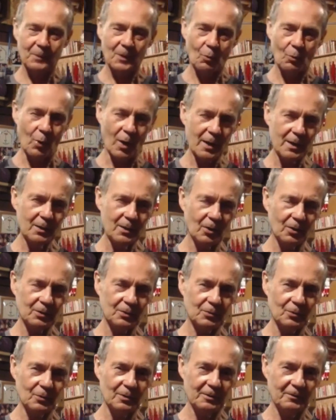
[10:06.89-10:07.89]
Why not
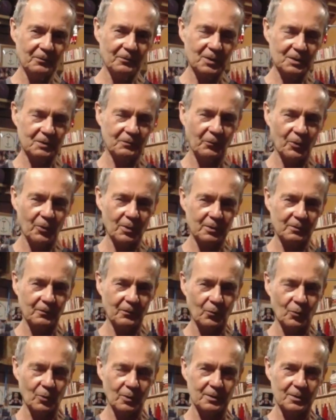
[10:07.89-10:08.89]
to live this 30,
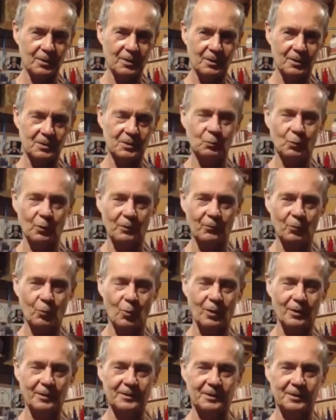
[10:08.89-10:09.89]
40 years with
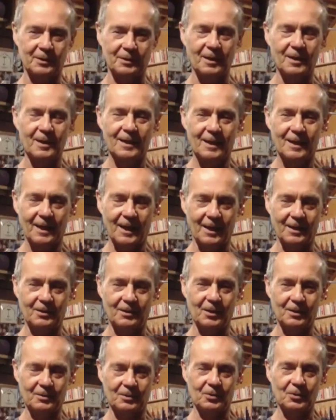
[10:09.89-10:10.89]
quality and
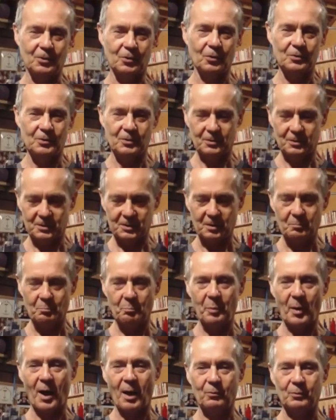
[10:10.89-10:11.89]
then goodness and
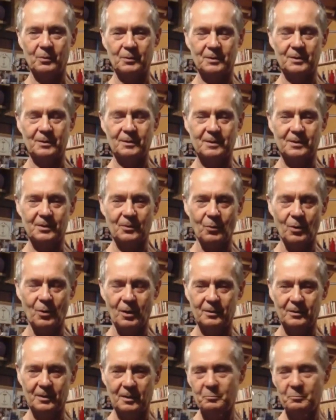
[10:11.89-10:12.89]
powers and so
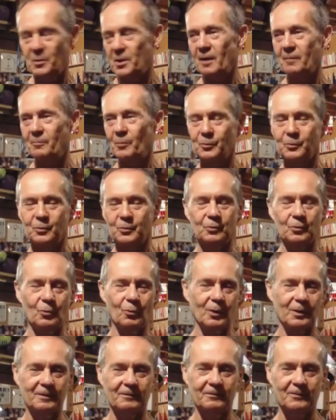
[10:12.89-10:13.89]
on, and be able to do
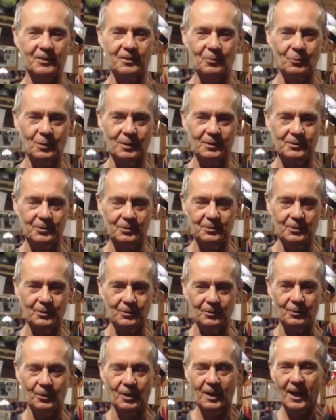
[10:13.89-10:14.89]
whatever you want to
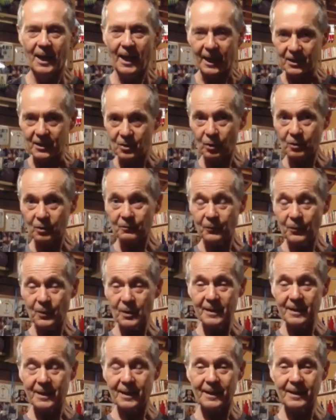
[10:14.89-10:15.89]
do and not
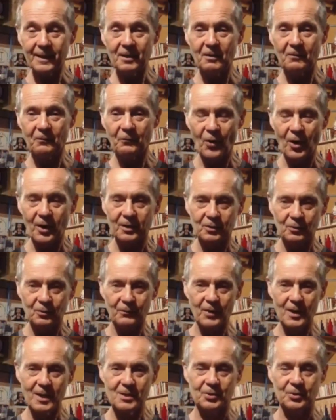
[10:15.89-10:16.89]
feeling any effect
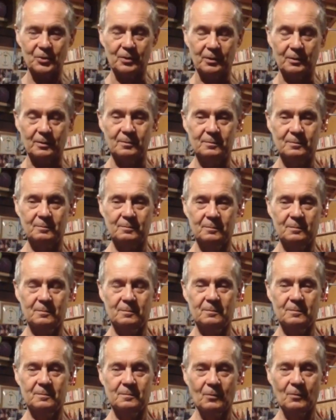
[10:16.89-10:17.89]
of aging?
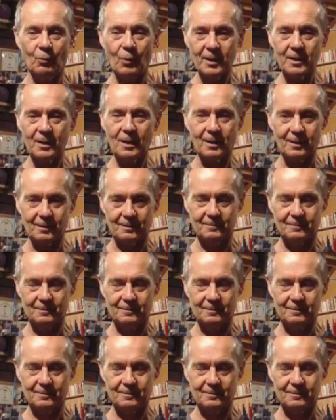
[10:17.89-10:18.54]
Why not?